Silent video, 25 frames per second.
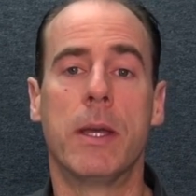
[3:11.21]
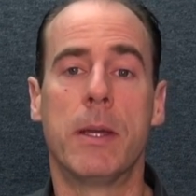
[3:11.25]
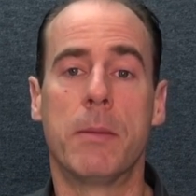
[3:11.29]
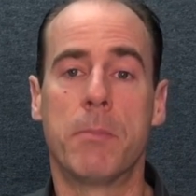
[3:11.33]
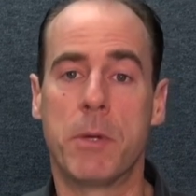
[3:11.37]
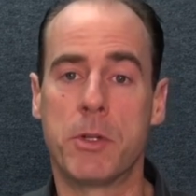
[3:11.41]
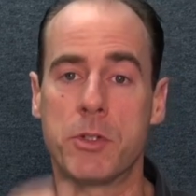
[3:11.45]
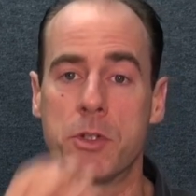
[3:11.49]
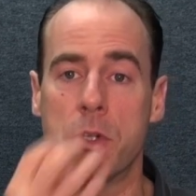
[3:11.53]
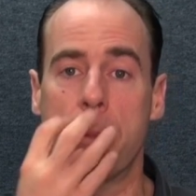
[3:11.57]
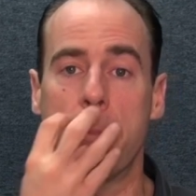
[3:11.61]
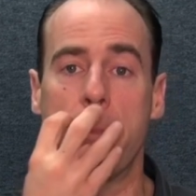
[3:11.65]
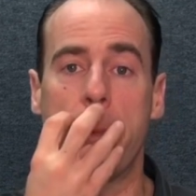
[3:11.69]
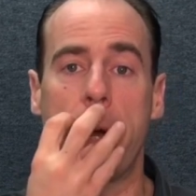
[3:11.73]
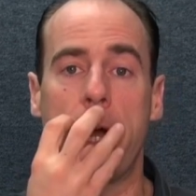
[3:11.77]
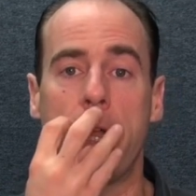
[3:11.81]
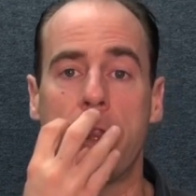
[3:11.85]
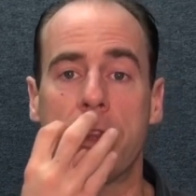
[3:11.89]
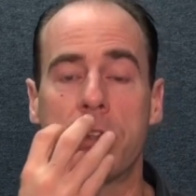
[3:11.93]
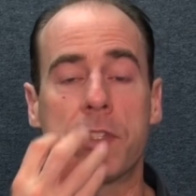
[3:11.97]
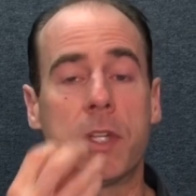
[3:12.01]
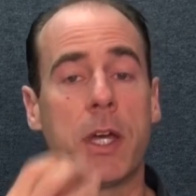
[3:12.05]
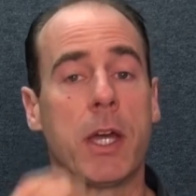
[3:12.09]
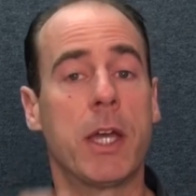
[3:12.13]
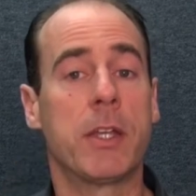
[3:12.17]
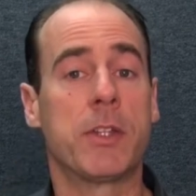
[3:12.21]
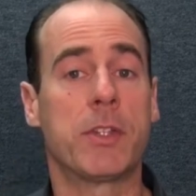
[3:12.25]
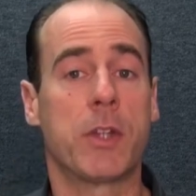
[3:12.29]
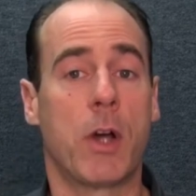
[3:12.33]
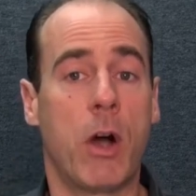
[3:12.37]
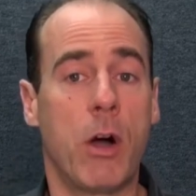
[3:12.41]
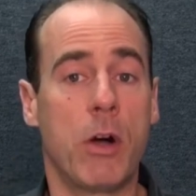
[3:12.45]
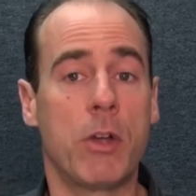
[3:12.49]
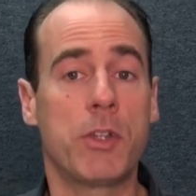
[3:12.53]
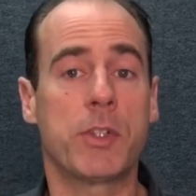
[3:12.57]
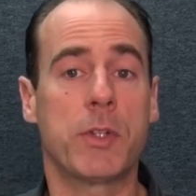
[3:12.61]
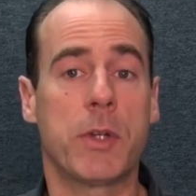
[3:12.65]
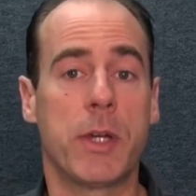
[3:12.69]
but your mouth size
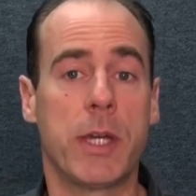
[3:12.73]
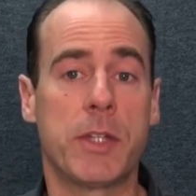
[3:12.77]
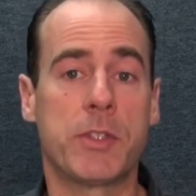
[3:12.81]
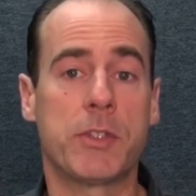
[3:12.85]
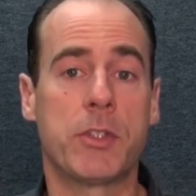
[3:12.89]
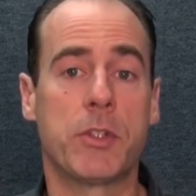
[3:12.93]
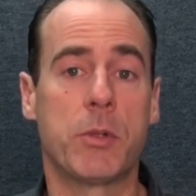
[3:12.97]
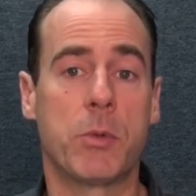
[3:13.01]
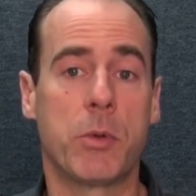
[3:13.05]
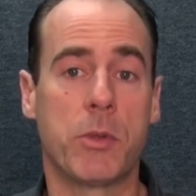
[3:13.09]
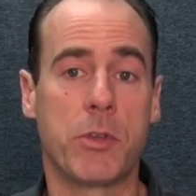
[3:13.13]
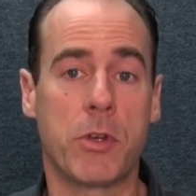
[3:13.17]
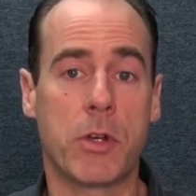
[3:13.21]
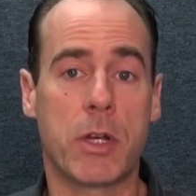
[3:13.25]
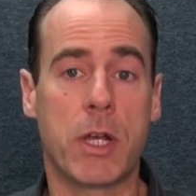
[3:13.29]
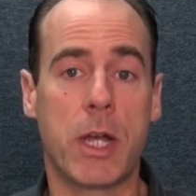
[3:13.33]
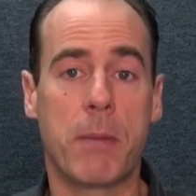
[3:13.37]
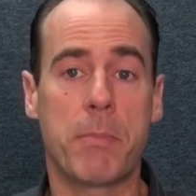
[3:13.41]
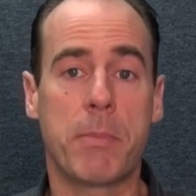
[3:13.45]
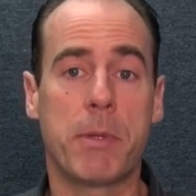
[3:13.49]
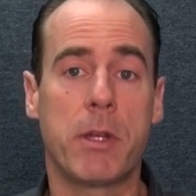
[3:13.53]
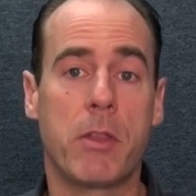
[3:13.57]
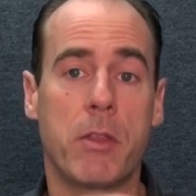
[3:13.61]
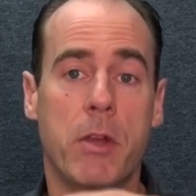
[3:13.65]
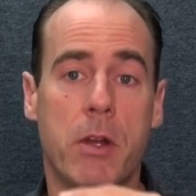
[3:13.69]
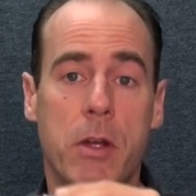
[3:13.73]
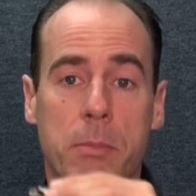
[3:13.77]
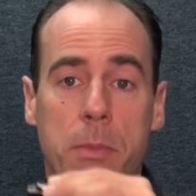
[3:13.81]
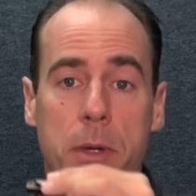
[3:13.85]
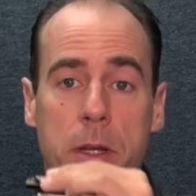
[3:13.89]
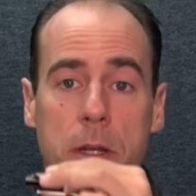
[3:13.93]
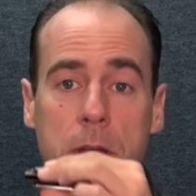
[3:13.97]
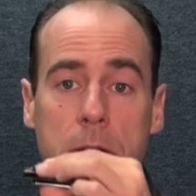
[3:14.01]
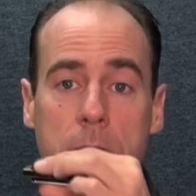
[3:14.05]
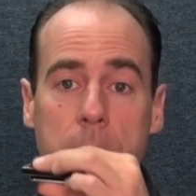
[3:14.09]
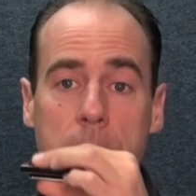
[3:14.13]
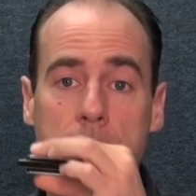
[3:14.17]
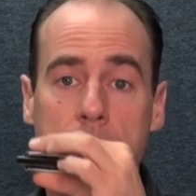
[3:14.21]
also has to do with your cupping on the
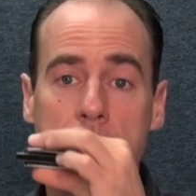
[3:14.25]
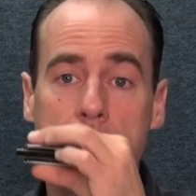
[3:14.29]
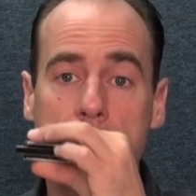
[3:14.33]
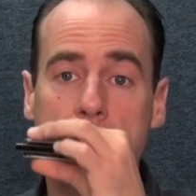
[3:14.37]
harmonica.